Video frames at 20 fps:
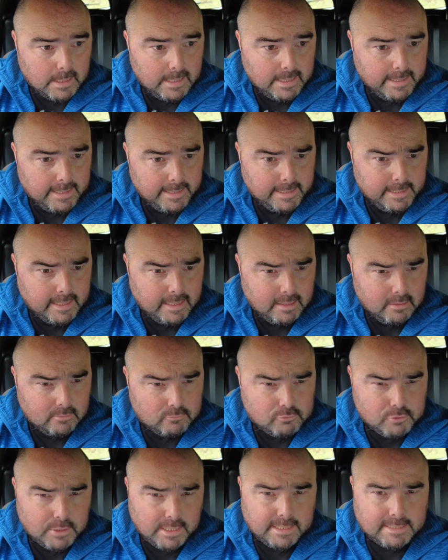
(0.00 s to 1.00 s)
I'll
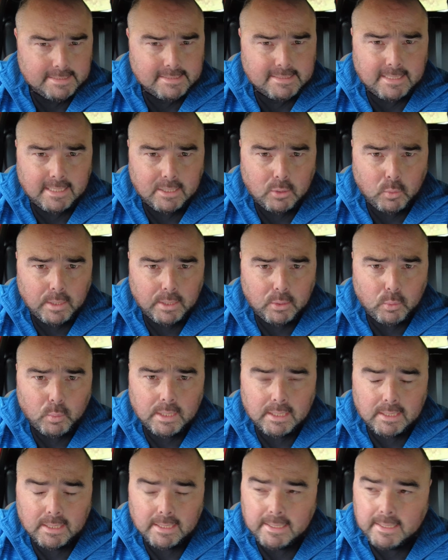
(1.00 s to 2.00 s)
try and answer that quite
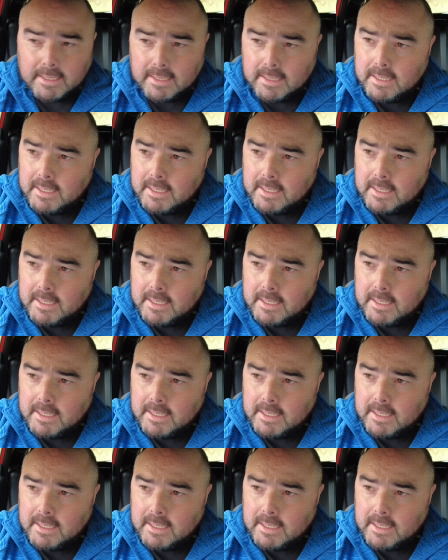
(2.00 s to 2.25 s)
quickly.